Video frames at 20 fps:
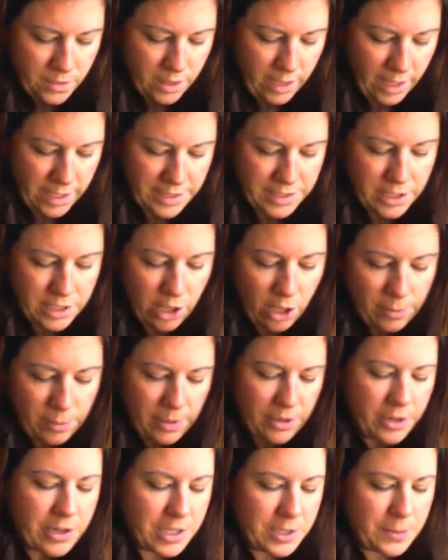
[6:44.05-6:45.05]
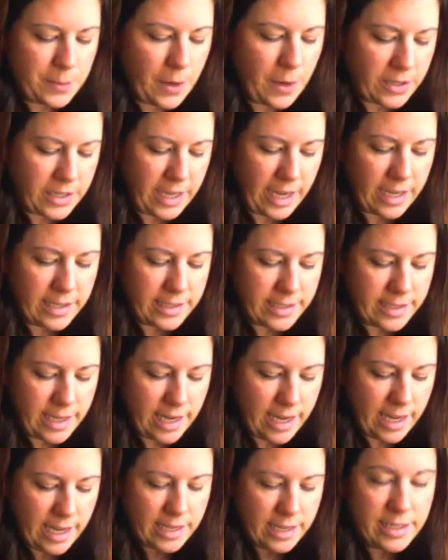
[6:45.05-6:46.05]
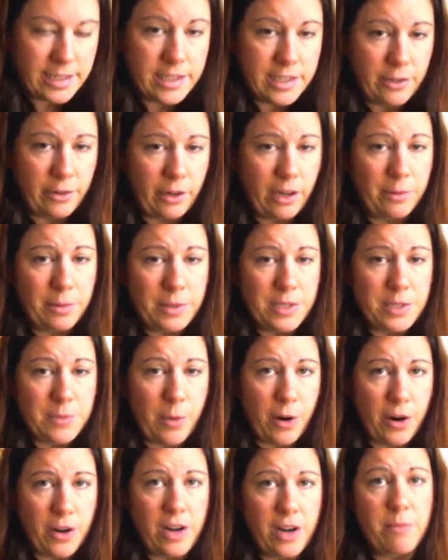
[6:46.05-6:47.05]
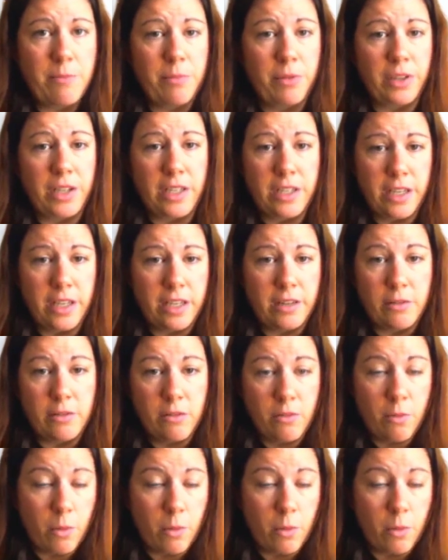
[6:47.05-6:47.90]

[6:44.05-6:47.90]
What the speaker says: has the Dark Matter Knits podcast and is incredibly smart and brilliant and